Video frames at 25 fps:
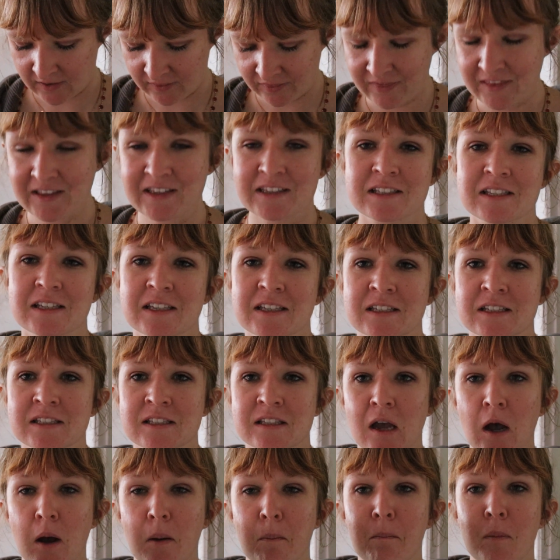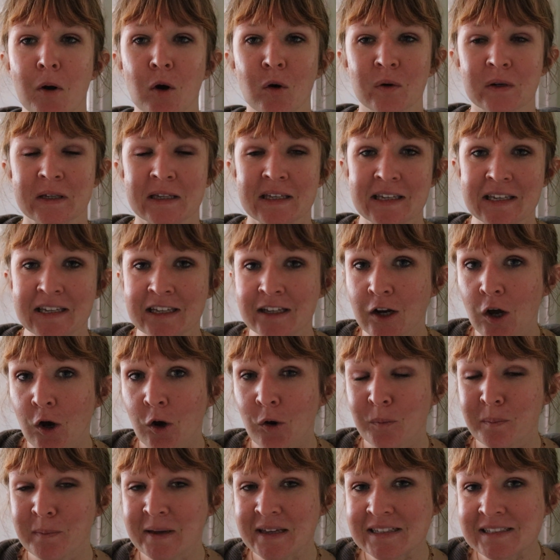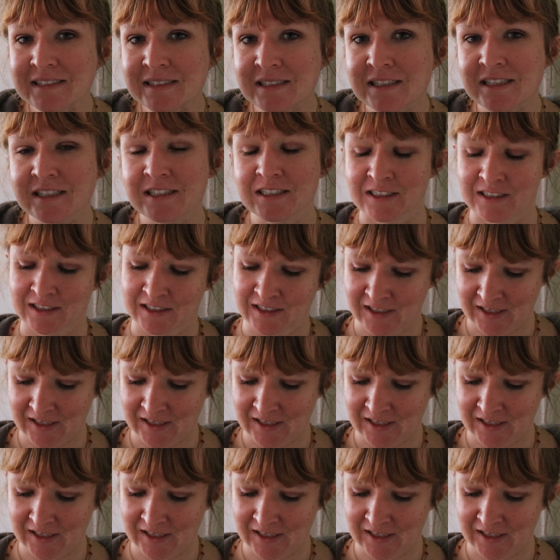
This is mojito mint.